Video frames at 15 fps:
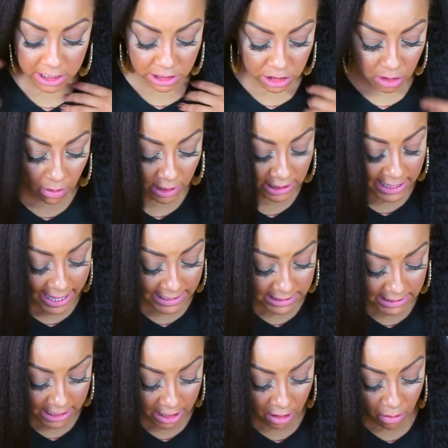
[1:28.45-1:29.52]
So
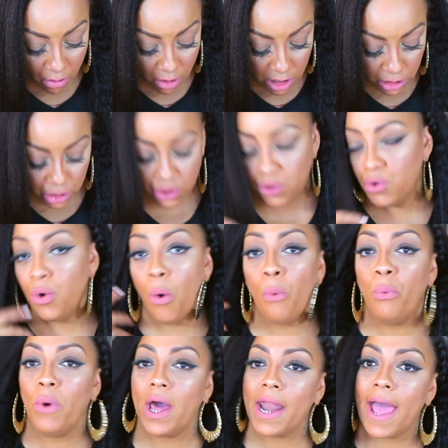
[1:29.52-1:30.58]
let's get on to
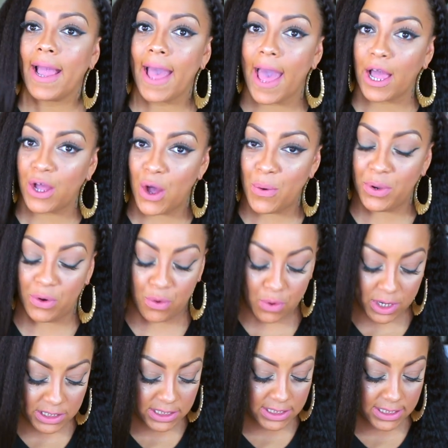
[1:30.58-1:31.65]
what I got going
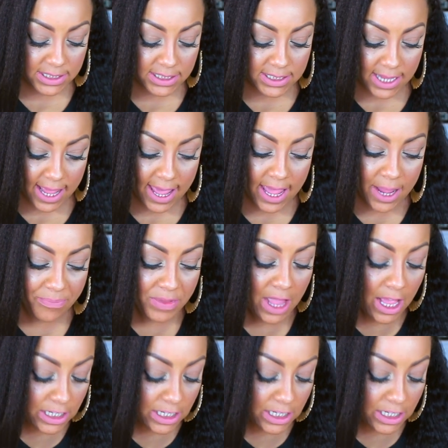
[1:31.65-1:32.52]
on today.